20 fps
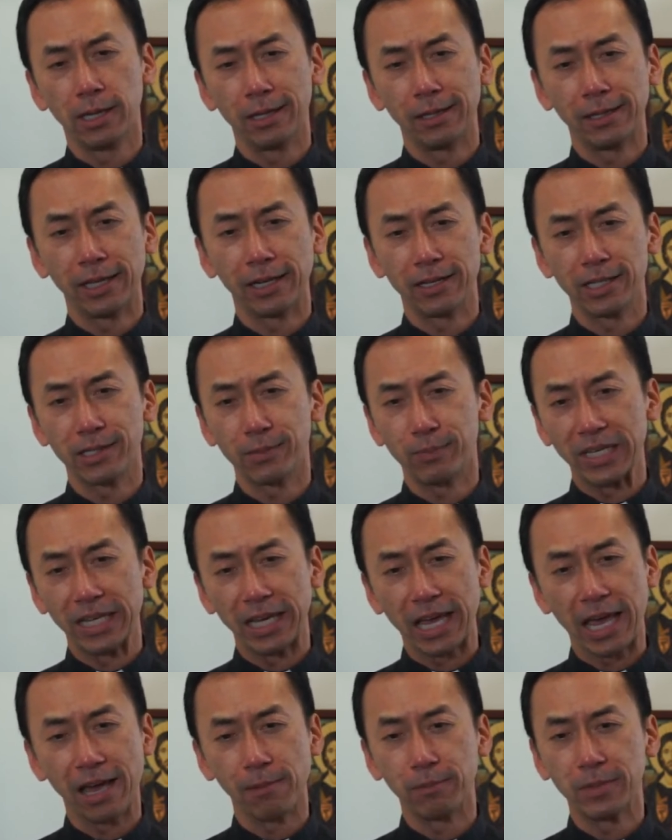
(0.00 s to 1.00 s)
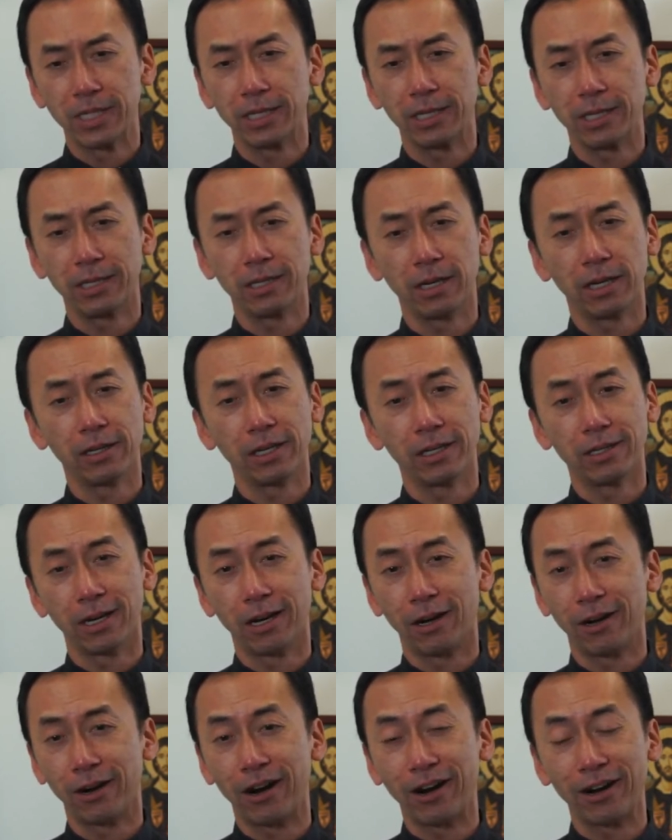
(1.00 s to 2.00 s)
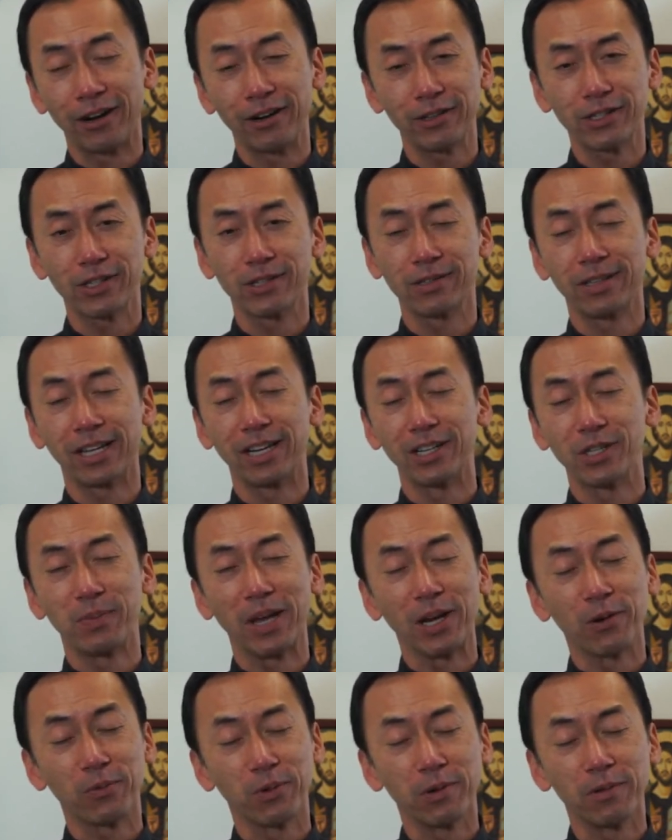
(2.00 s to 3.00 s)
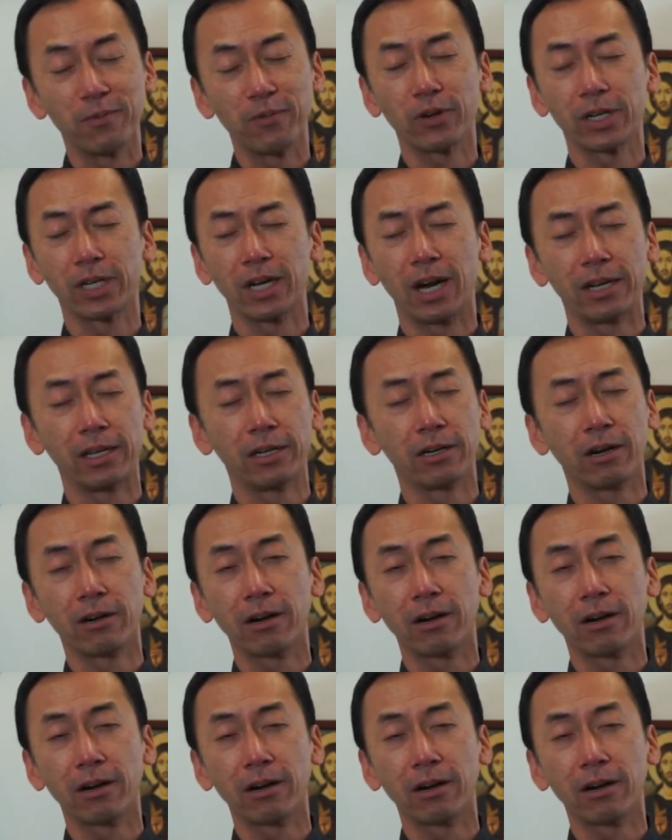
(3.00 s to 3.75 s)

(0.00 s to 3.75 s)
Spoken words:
Let us be empty our hearts. Let us make room for God in our